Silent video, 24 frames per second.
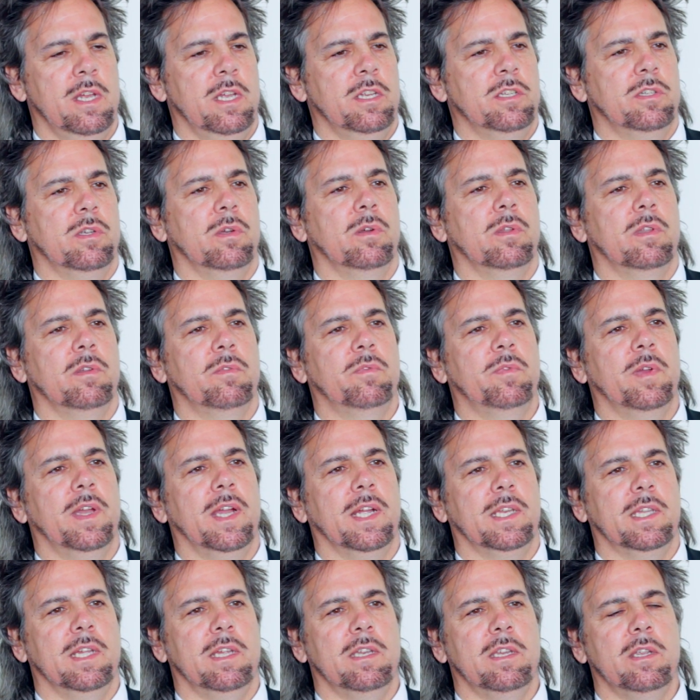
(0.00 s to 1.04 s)
So the
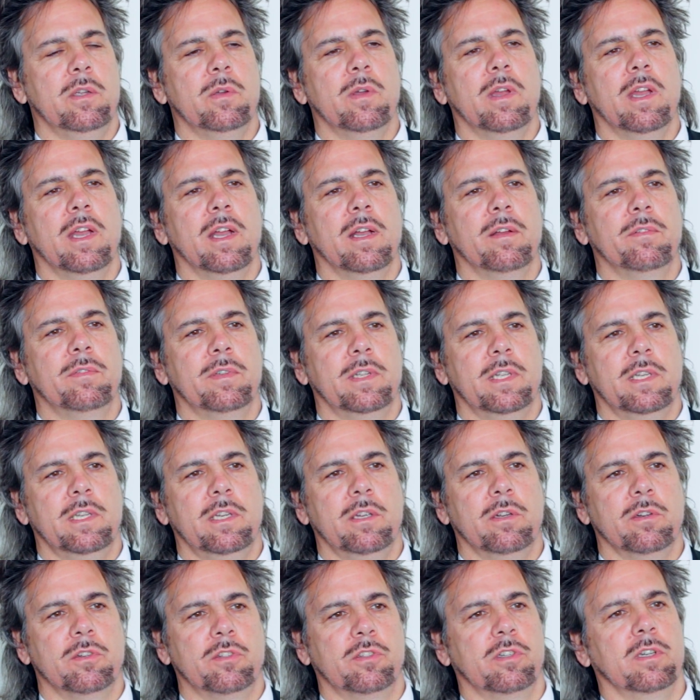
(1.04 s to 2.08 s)
fact that you have in
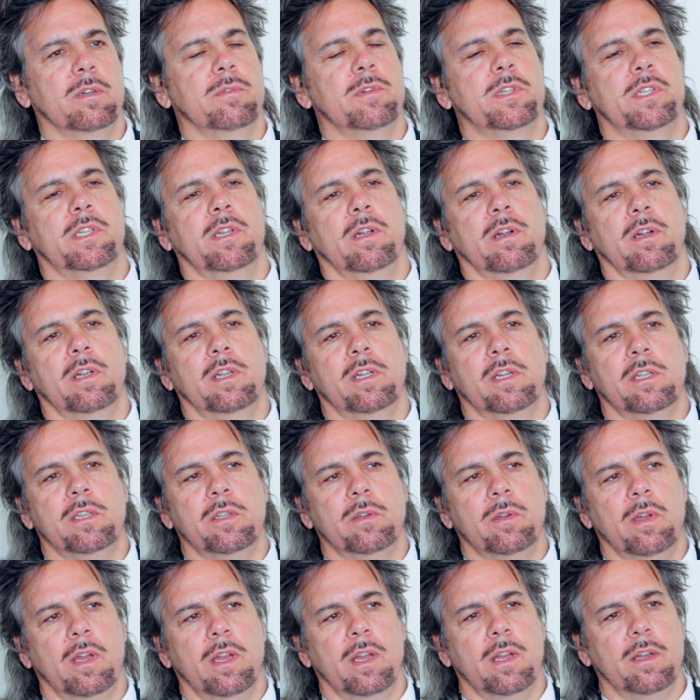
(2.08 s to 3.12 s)
your service area,
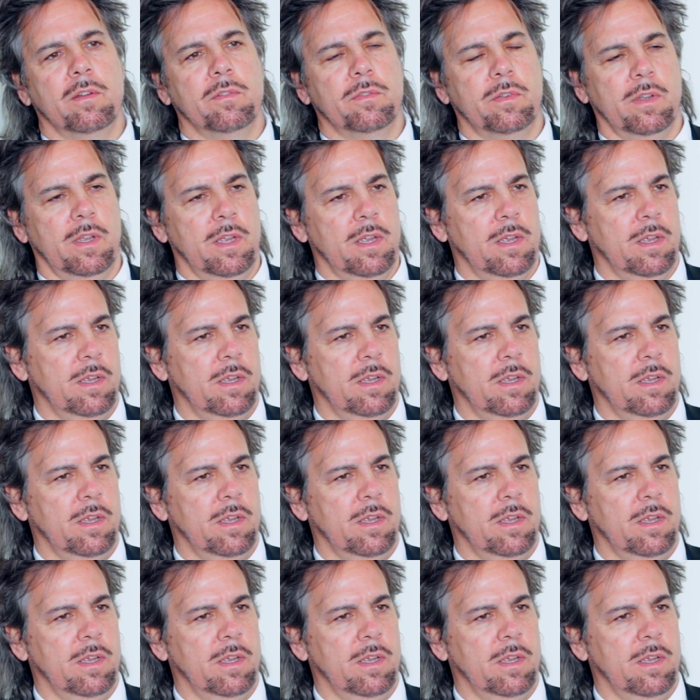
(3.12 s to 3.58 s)
you have